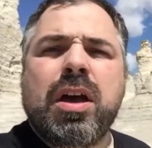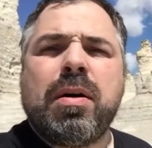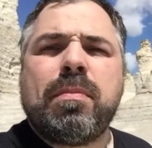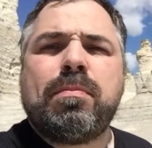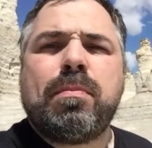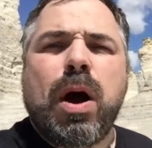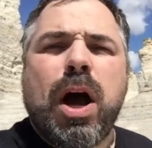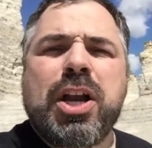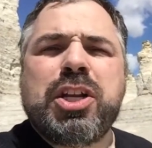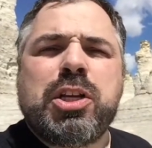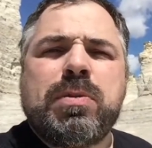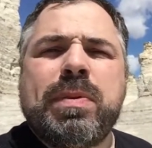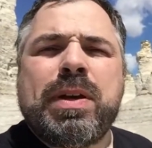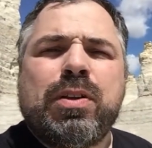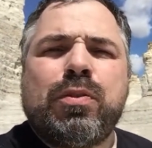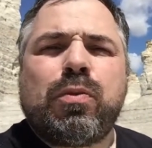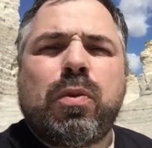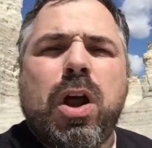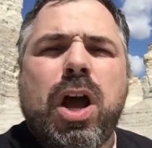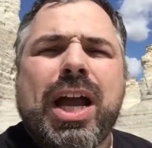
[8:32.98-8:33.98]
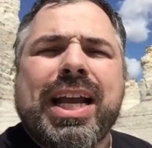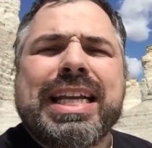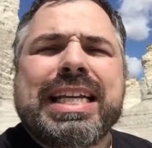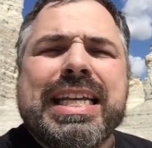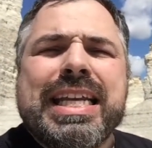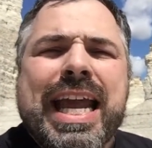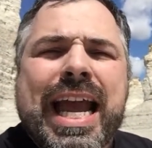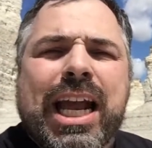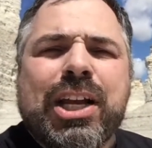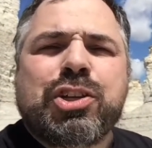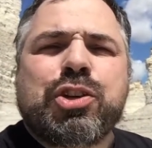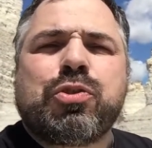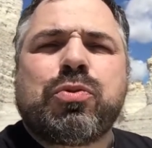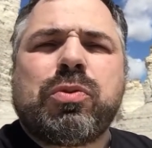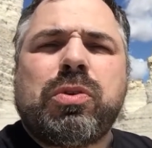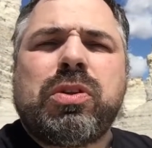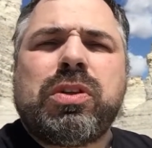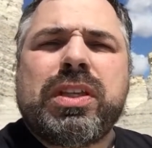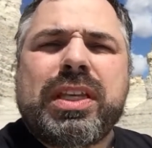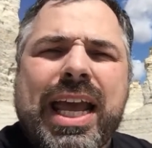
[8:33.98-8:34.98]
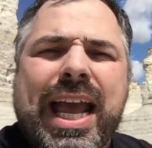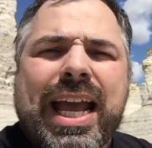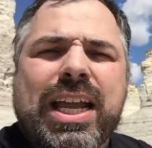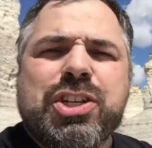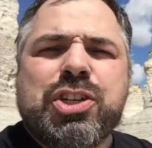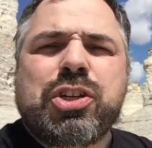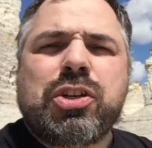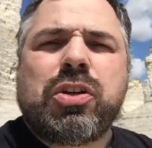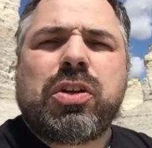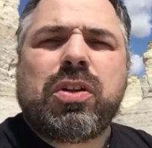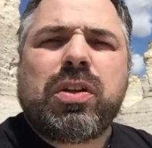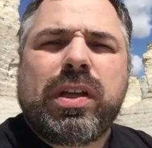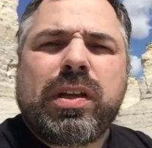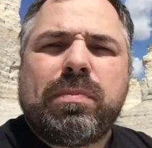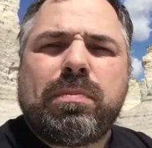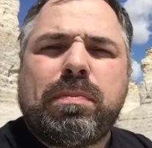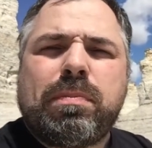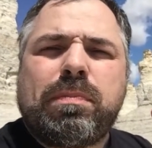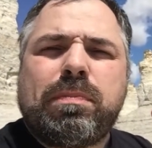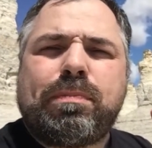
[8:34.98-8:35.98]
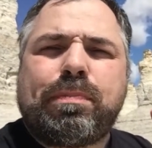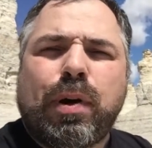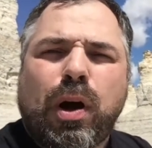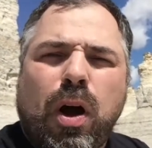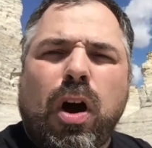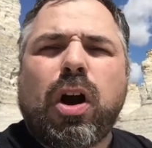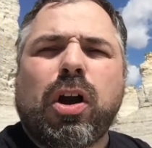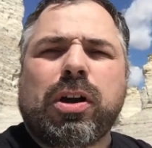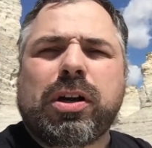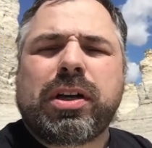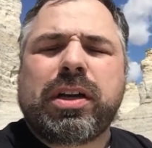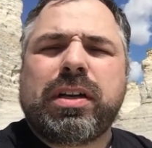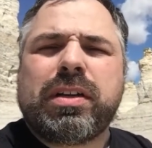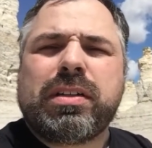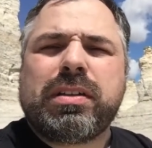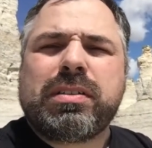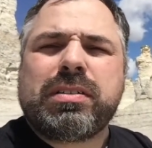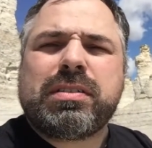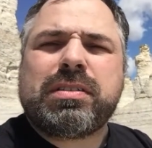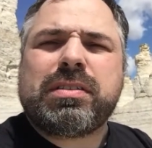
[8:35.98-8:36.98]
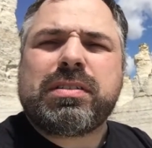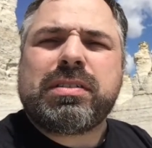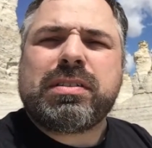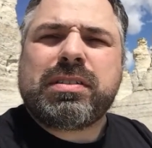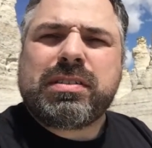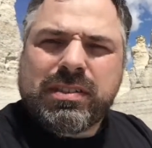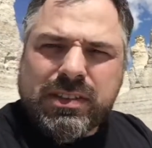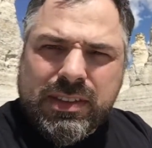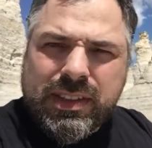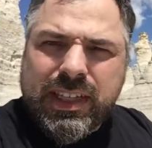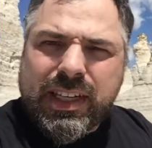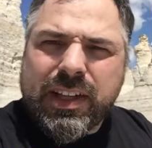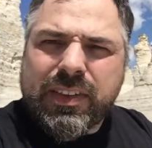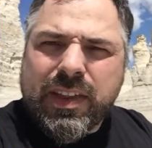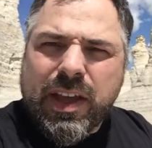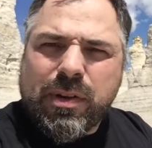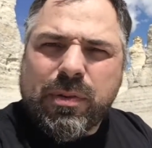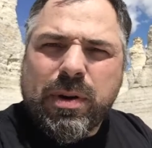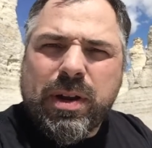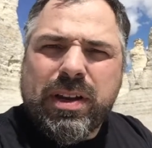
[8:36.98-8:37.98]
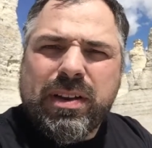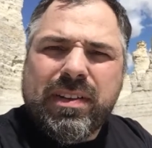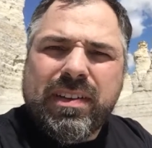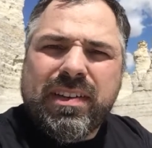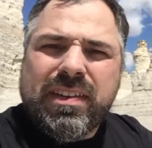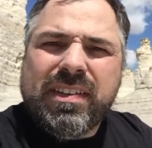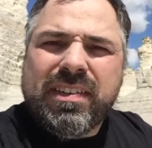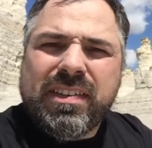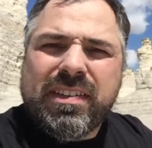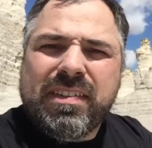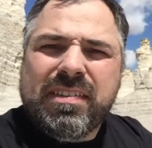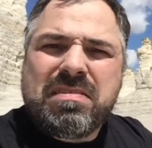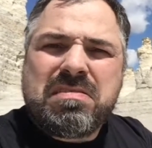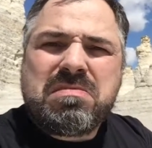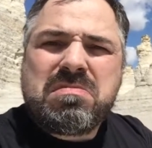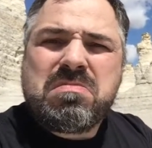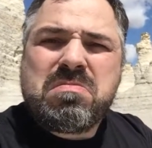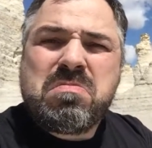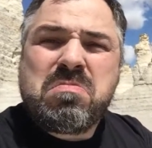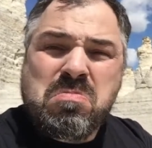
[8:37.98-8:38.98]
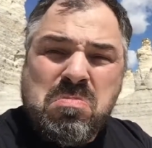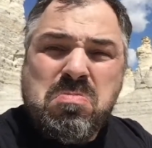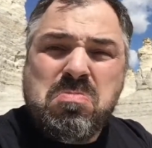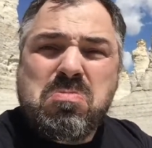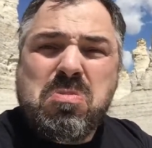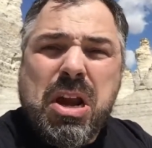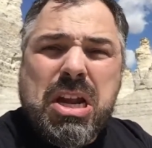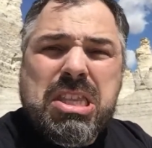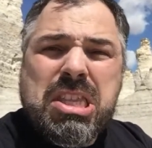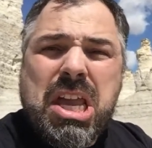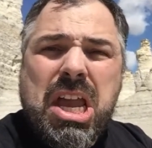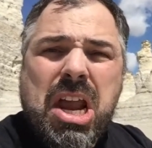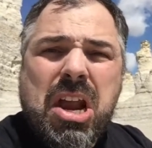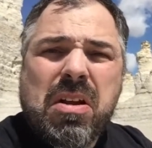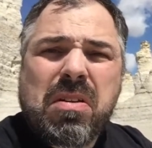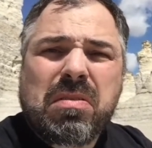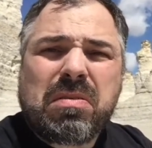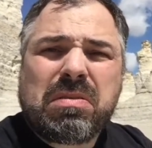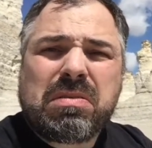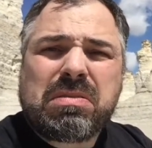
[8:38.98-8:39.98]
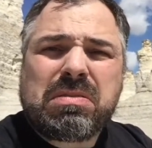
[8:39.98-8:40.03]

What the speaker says: Monument Rock Natural National Park. I got that right. Right there.